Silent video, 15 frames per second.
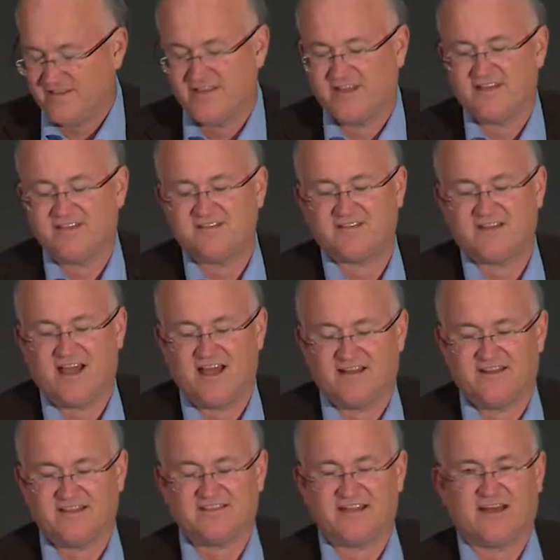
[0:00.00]
This, uh,
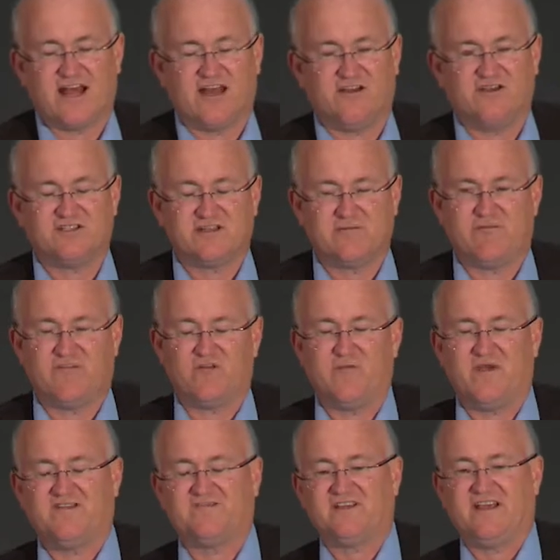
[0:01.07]
this technology, some of you
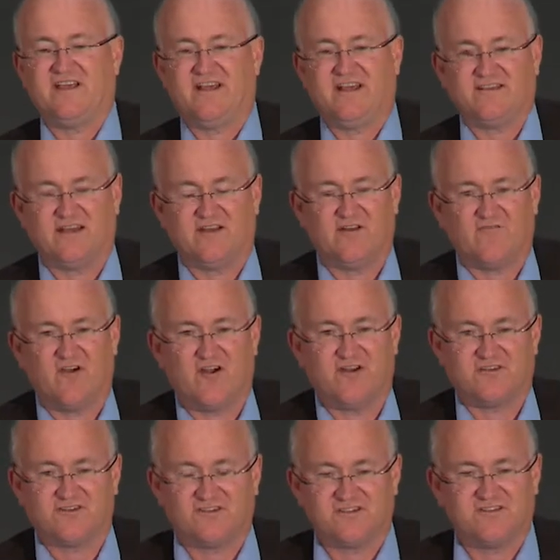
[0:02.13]
may have seen that uh,
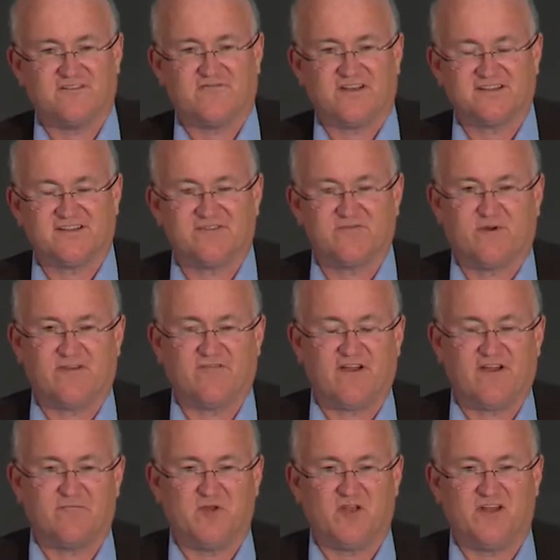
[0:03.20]
Novartis just invested
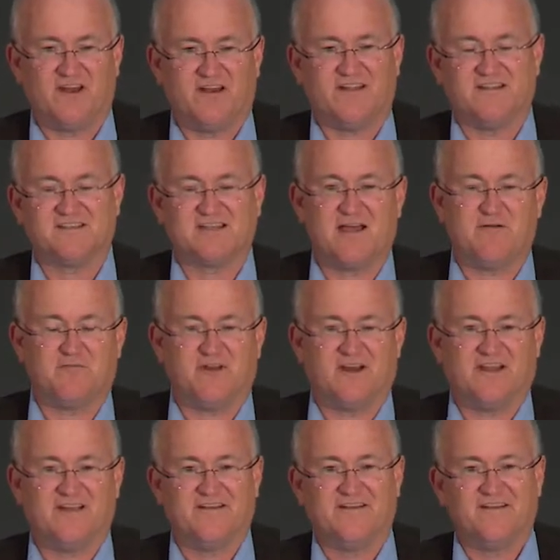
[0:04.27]
25 million in this
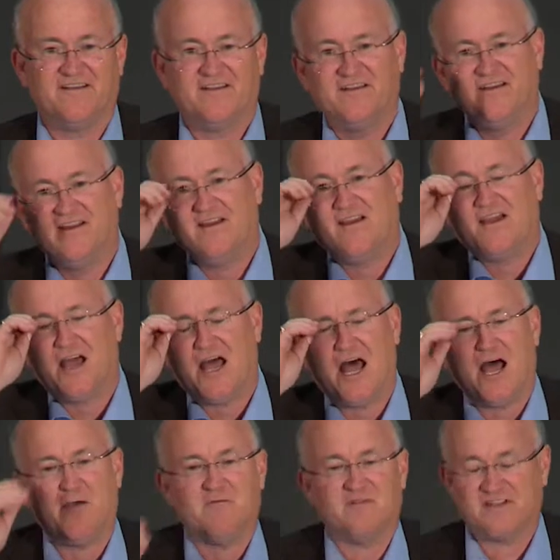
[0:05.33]
company.
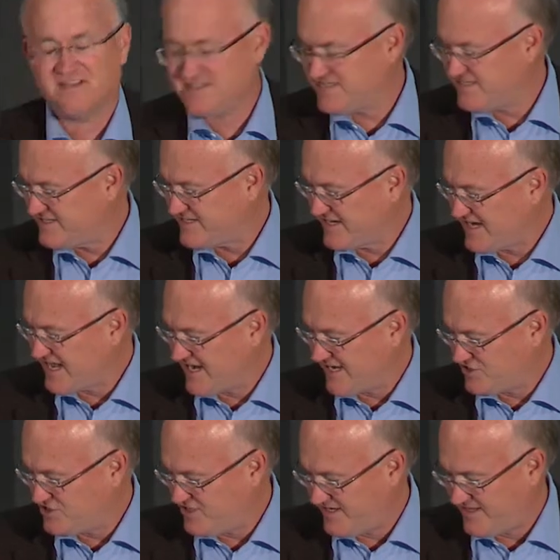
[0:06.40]
Uh, this is a
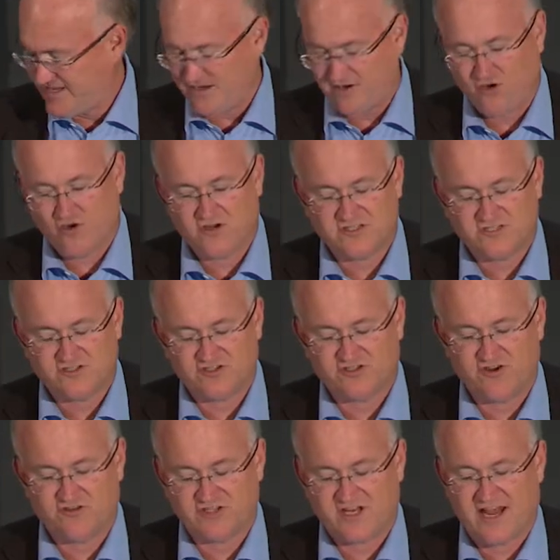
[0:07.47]
technology that looks,
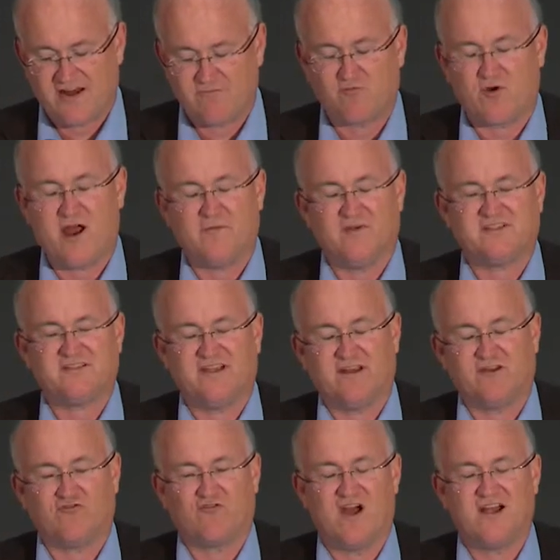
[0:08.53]
shows a lot of promise
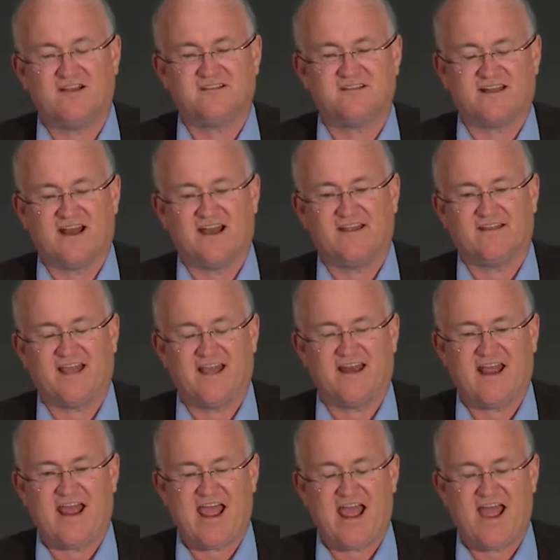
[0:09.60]
in drugs that, I,
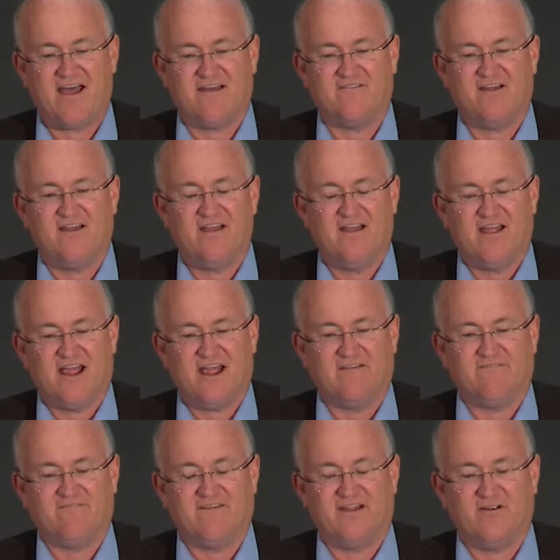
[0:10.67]
that have a
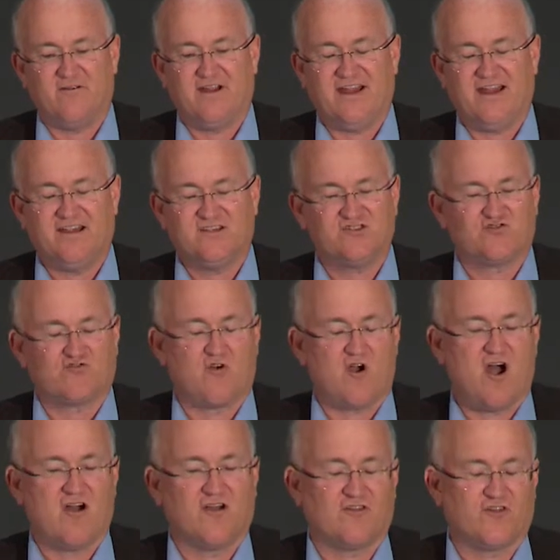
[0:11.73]
very
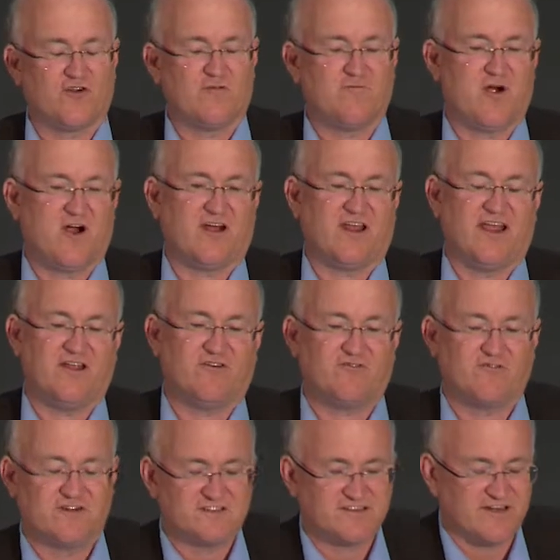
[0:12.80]
strong third party
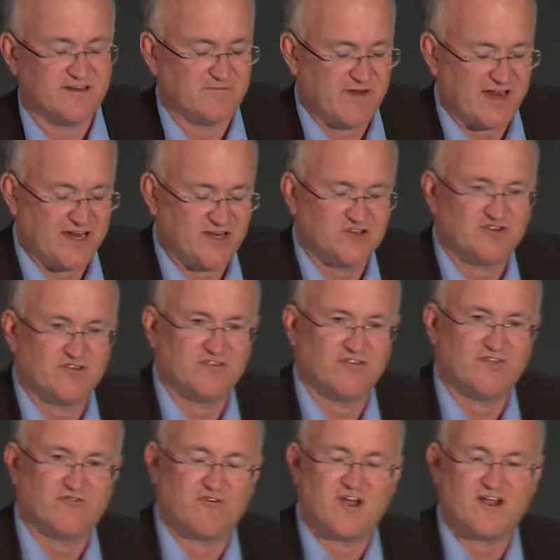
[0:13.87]
interest in making sure
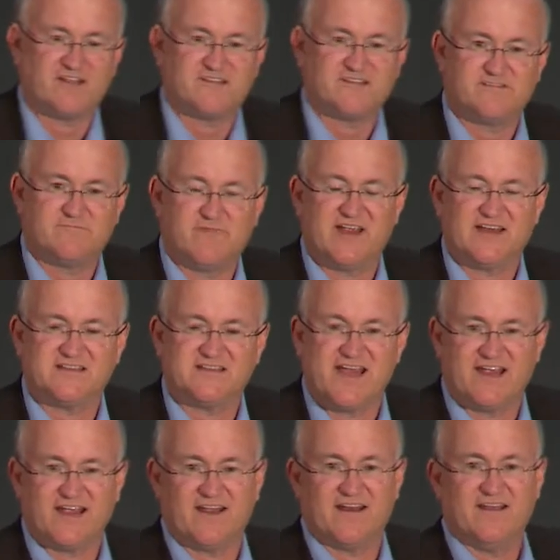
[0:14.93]
the drug is being
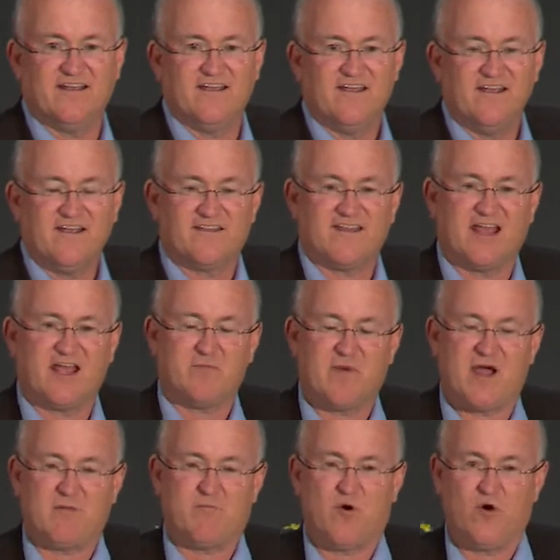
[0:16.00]
taken. Think
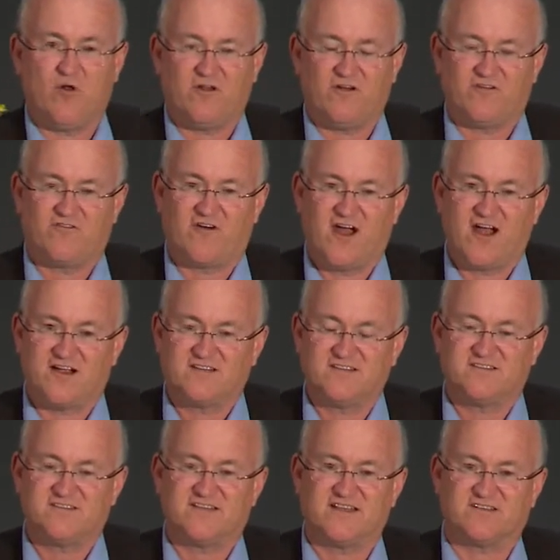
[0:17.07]
bipolar drugs,
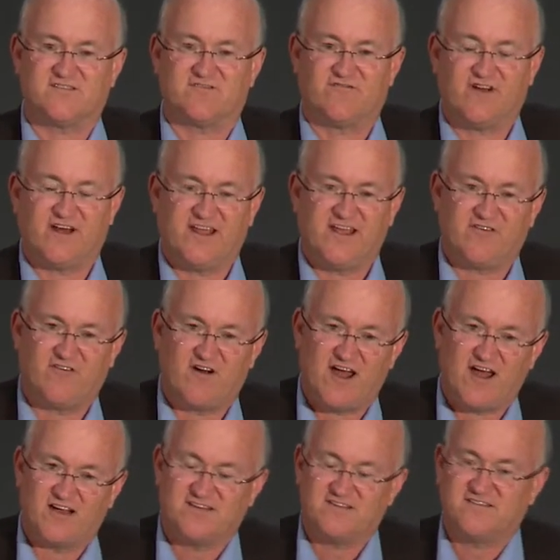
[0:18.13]
schizophrenia
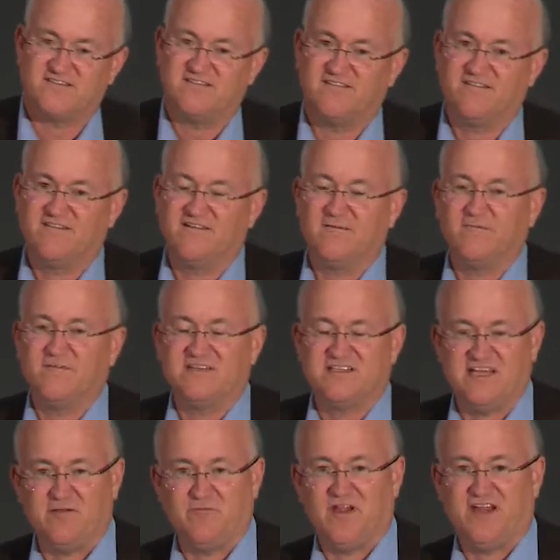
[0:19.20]
drugs,
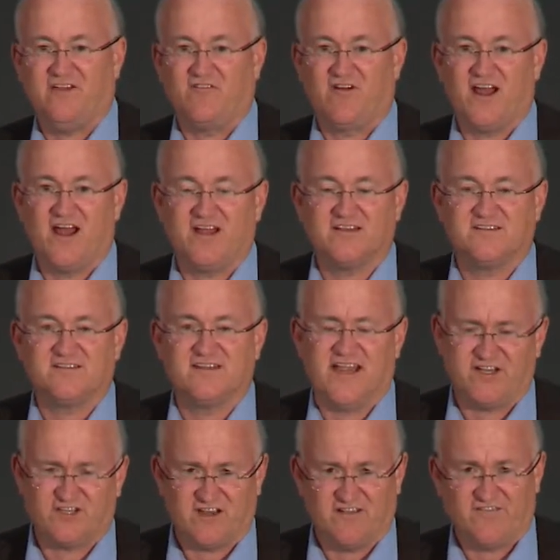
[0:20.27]
TB drugs,
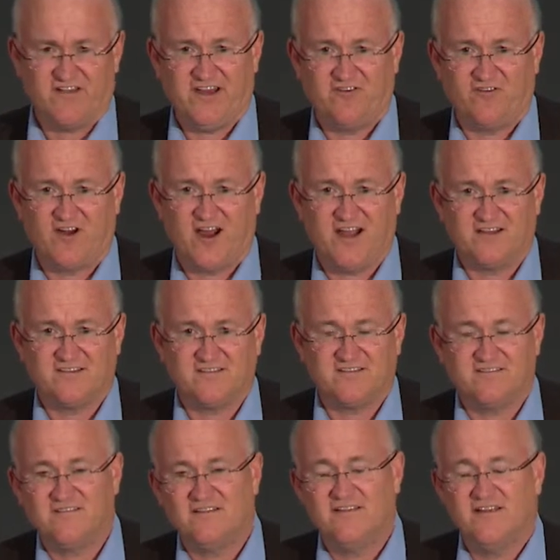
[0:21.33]
HIV drugs,
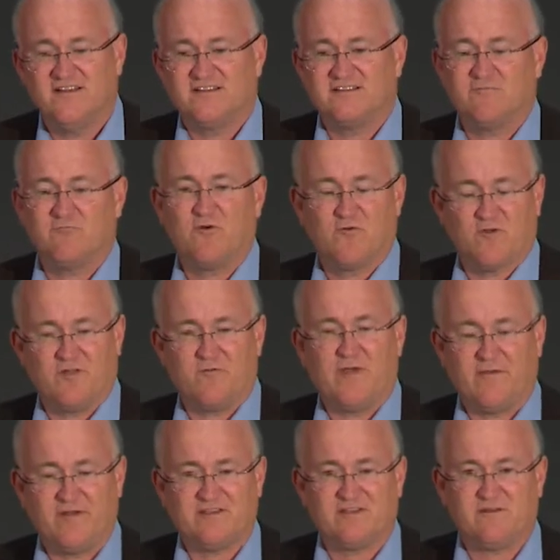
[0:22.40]
somewhere where there
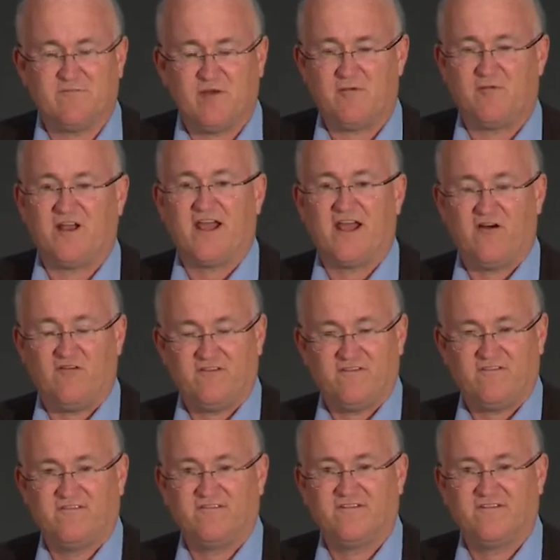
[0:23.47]
maybe is a public health